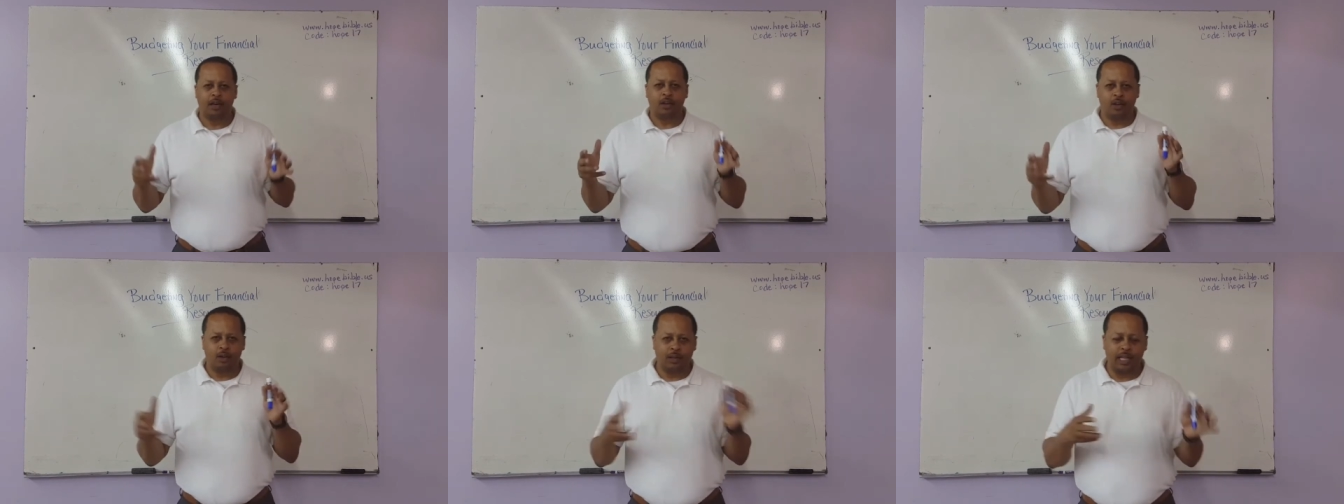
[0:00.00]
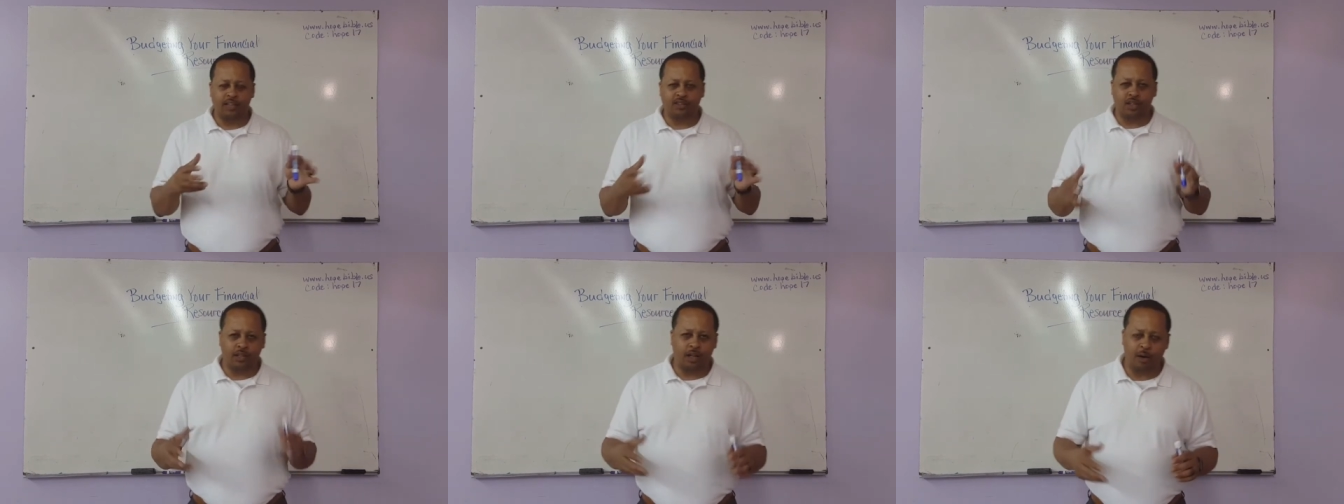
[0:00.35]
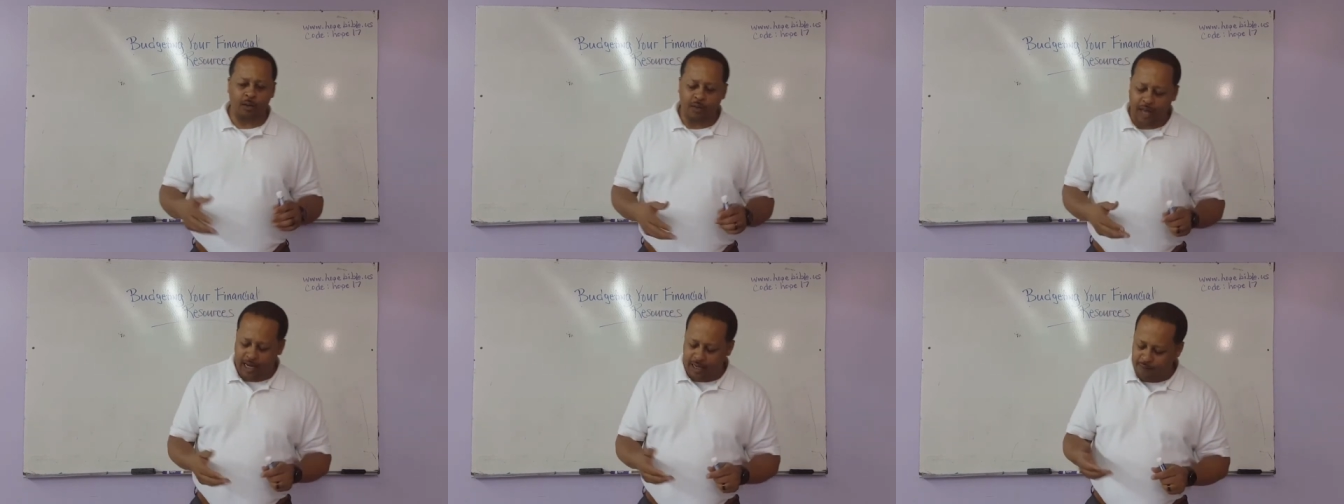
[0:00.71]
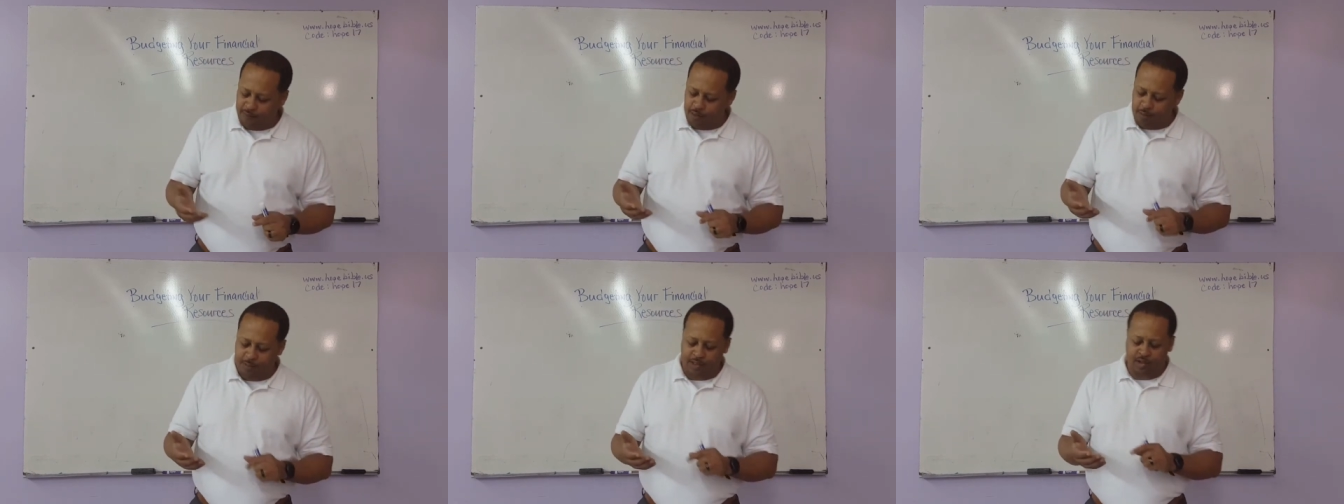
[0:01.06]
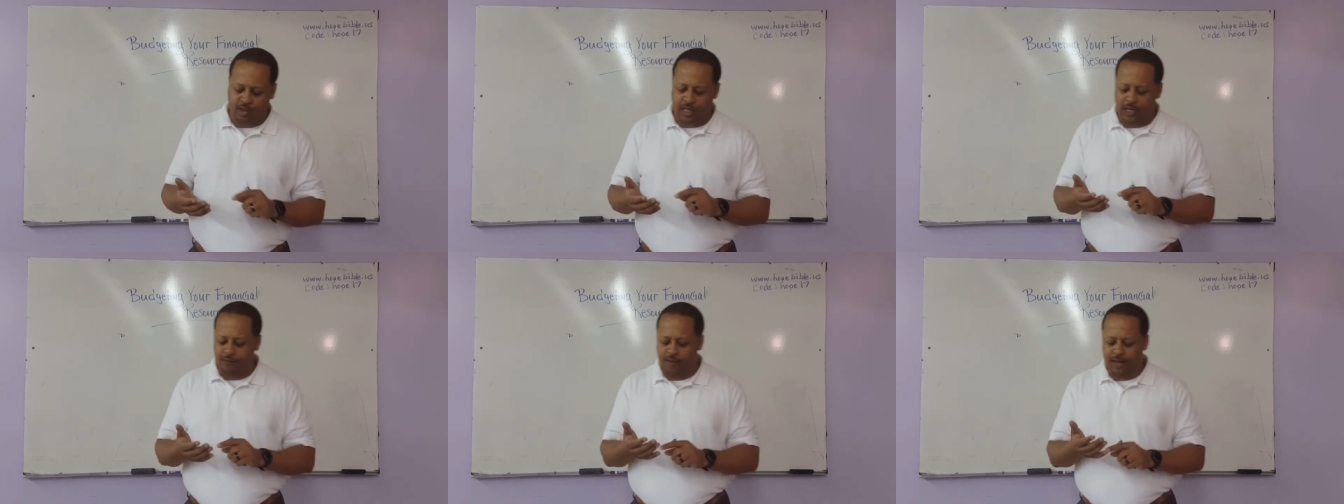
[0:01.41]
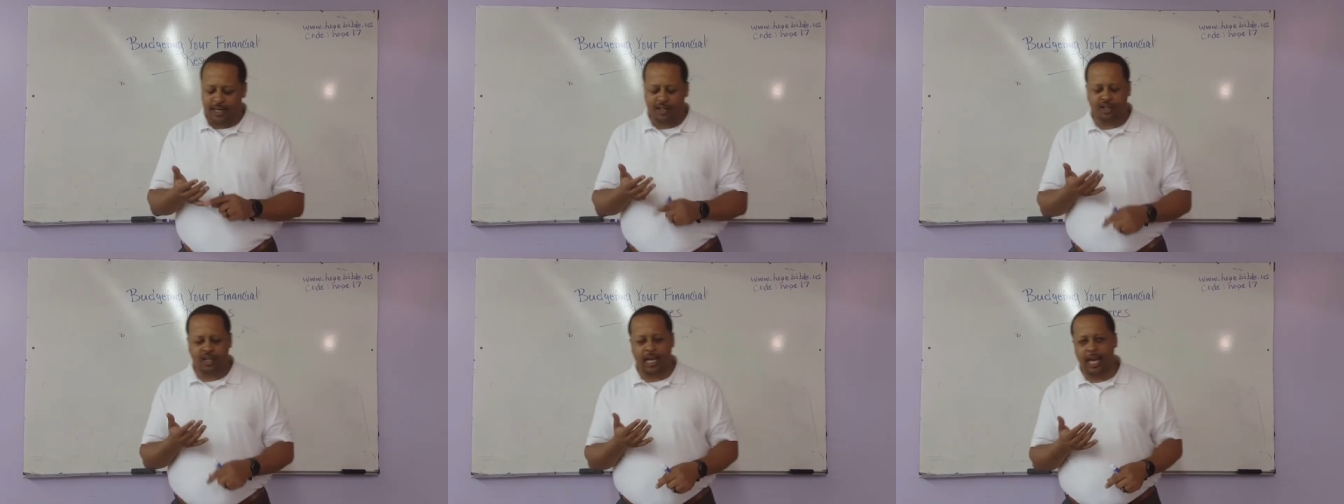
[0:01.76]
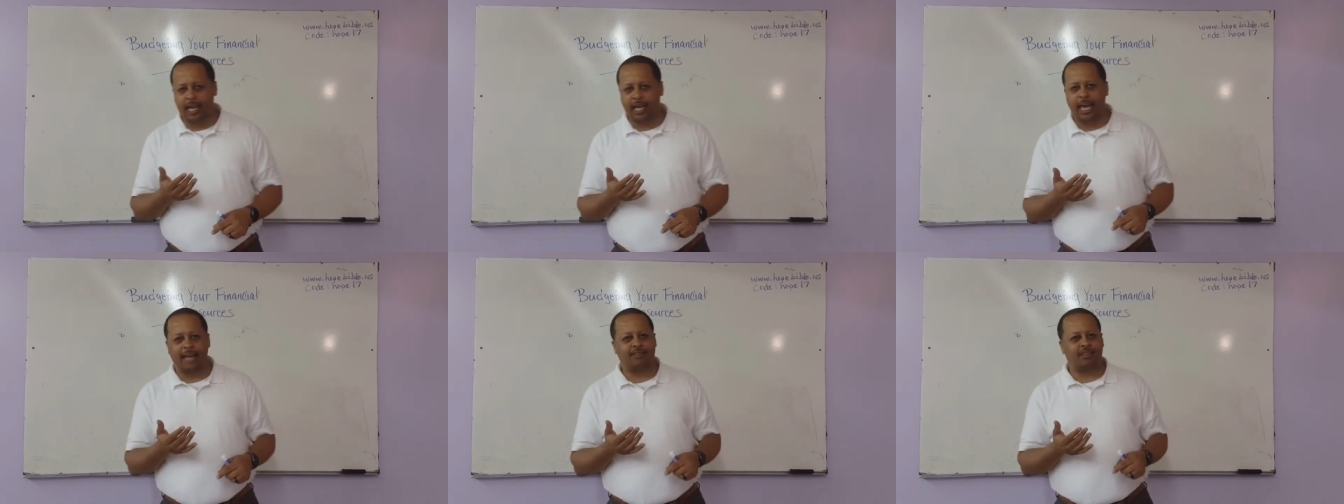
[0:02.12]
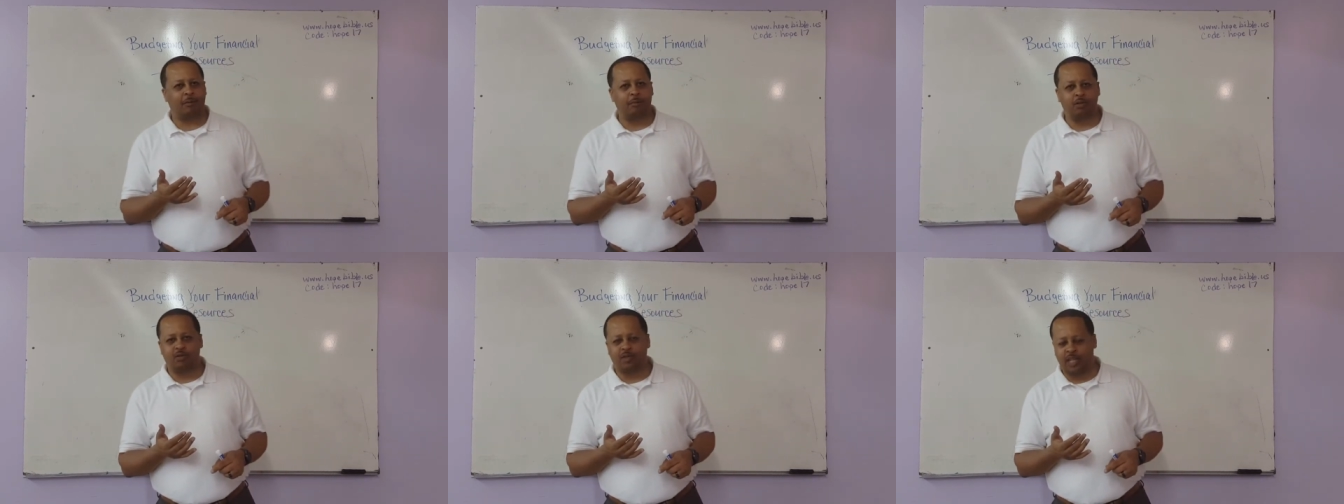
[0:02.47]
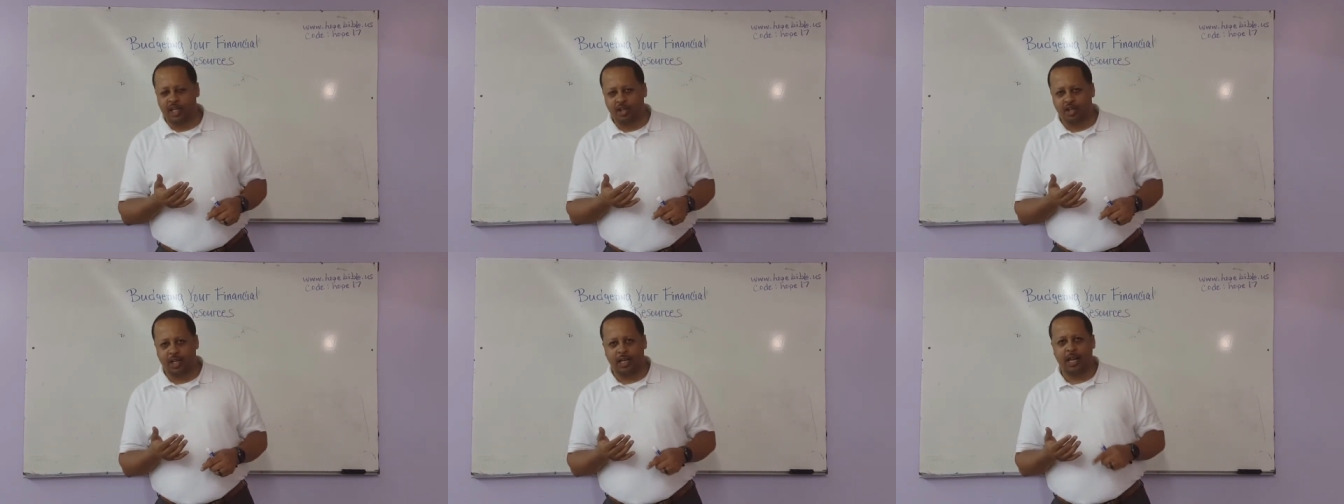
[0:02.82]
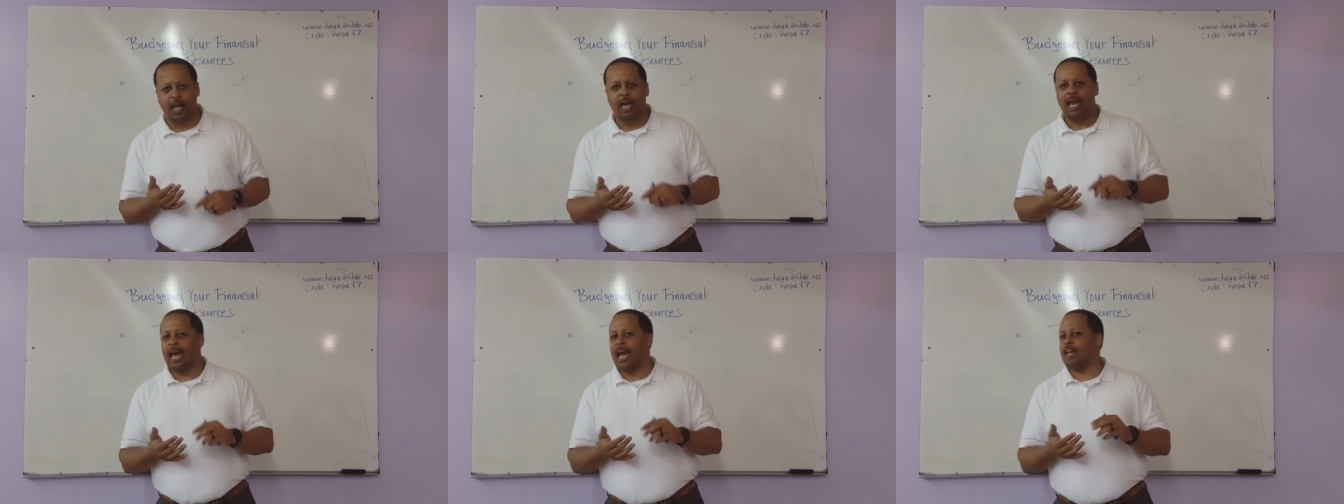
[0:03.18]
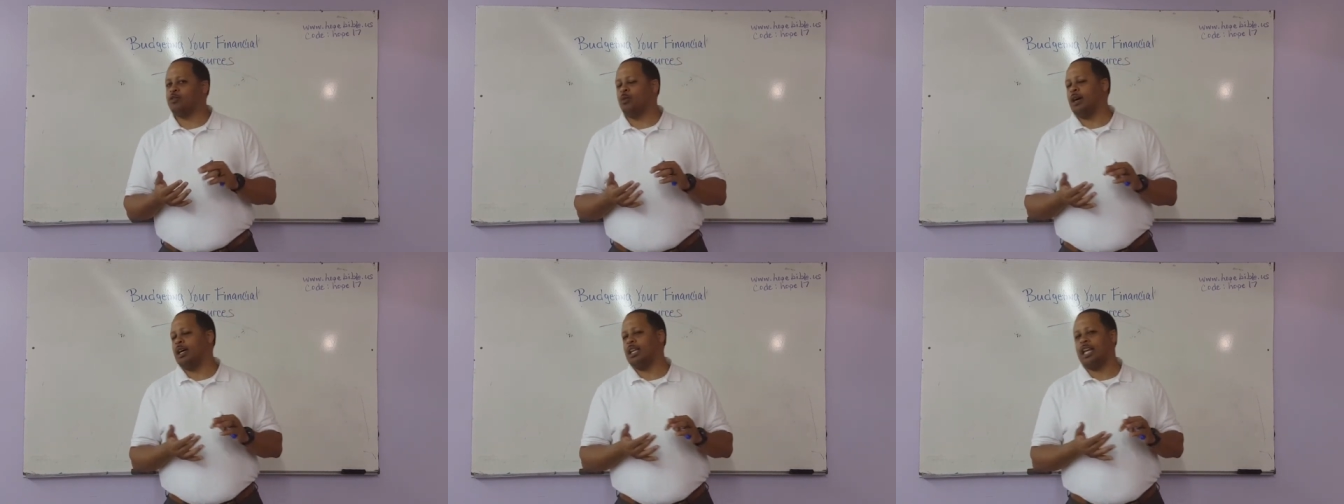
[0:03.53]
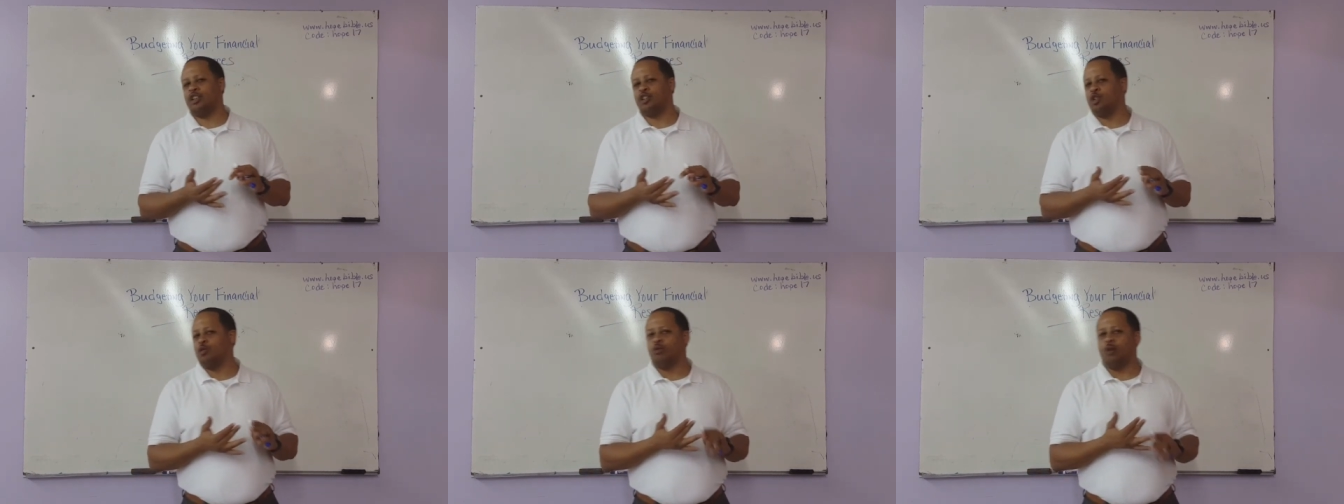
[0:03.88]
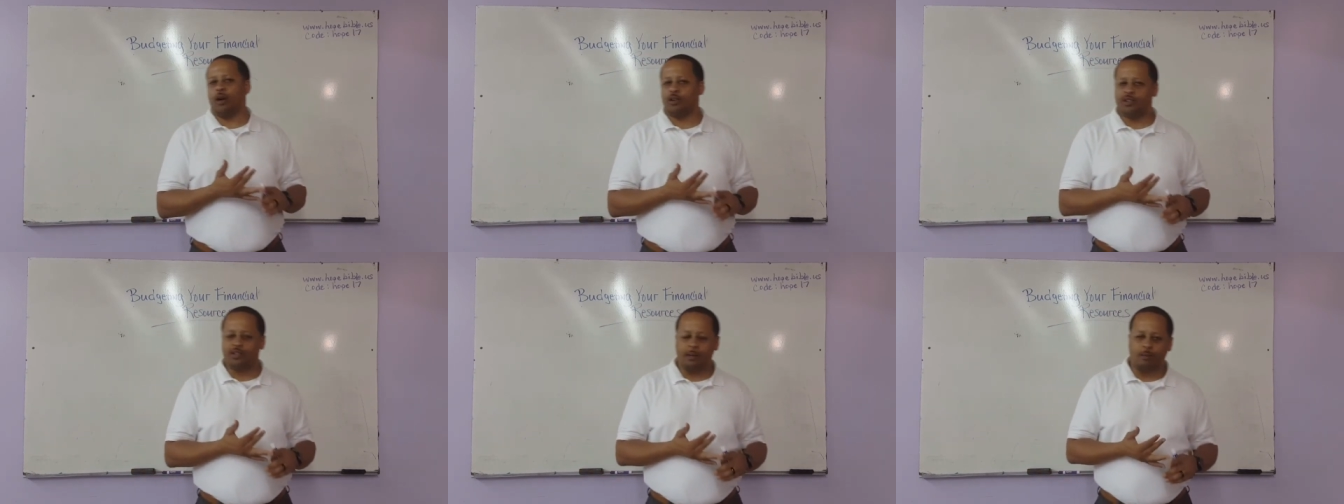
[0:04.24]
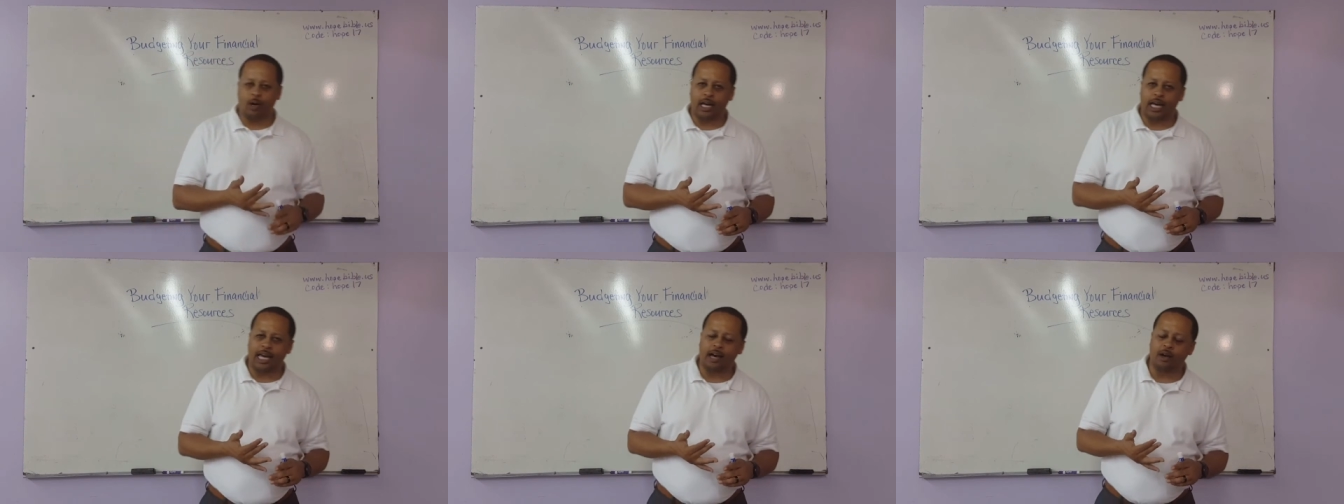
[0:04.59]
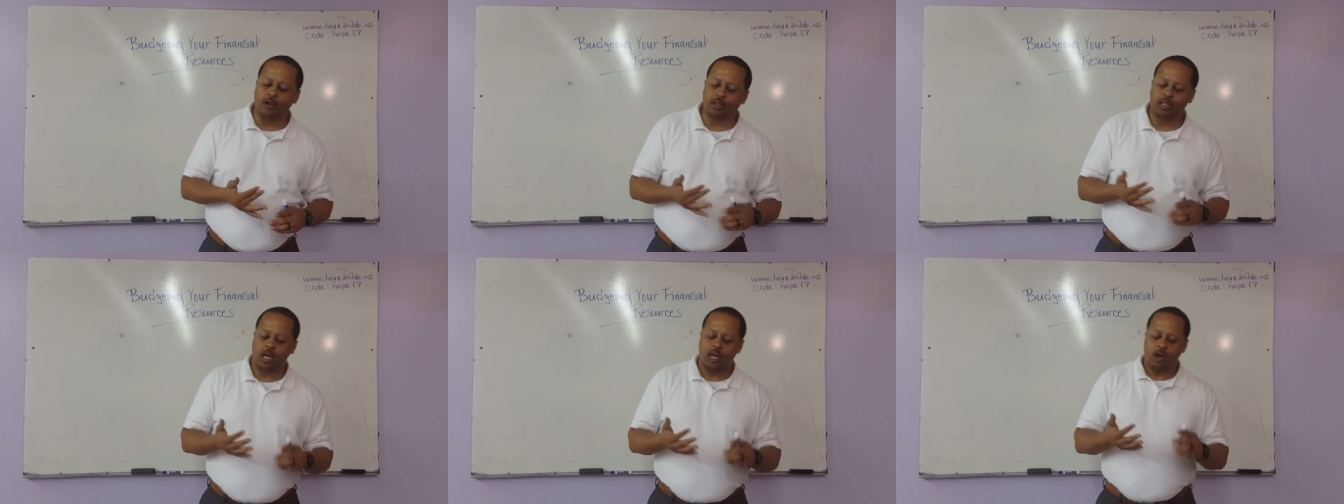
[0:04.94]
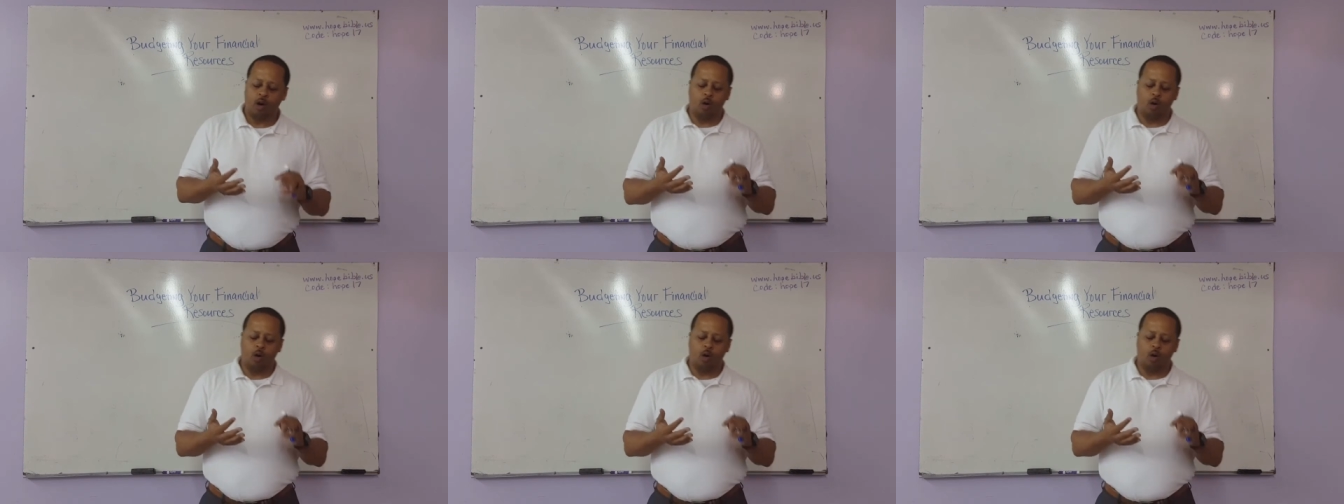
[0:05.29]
You need to know that. If you receive a check as a musician, as well as you work somewhere else,